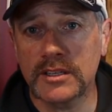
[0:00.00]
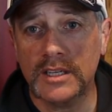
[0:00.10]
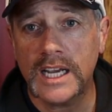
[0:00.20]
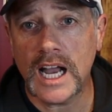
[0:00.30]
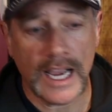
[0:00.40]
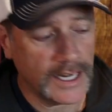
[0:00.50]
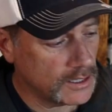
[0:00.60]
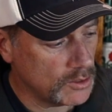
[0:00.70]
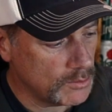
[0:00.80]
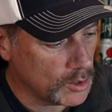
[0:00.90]
kind, a
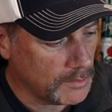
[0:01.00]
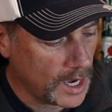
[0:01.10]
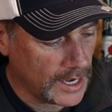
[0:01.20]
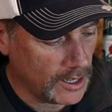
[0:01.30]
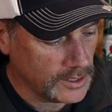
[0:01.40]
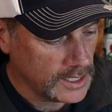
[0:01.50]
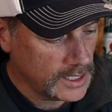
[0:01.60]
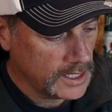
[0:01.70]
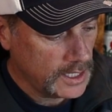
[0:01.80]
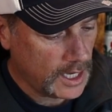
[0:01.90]
little more mild.
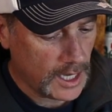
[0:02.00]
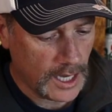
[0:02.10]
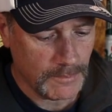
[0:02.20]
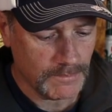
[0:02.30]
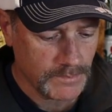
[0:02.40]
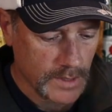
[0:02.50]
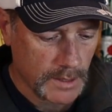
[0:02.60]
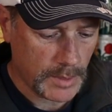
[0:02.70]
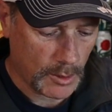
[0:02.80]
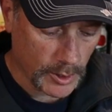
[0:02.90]

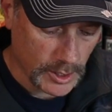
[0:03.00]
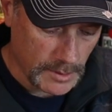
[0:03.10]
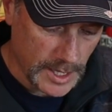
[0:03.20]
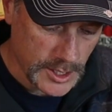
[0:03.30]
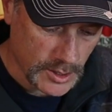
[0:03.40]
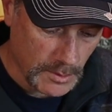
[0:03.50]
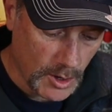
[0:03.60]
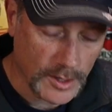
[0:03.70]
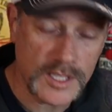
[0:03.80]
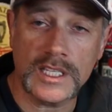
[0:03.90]
But we're going to measure them
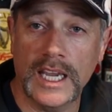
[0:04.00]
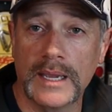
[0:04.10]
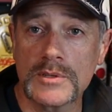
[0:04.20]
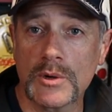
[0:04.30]
all the same,